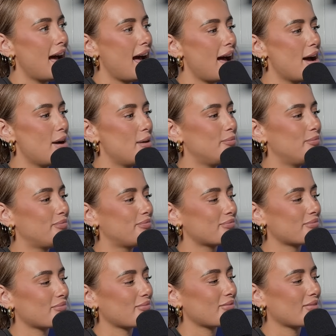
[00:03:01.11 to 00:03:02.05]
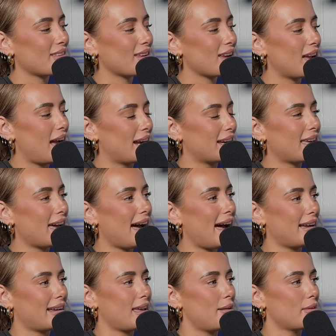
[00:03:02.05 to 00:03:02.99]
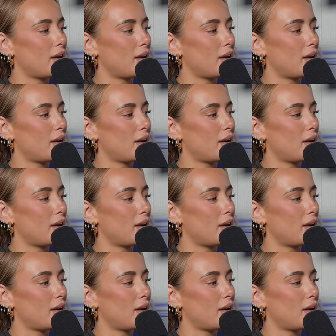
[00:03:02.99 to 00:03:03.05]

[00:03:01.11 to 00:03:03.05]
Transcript: And Kat kept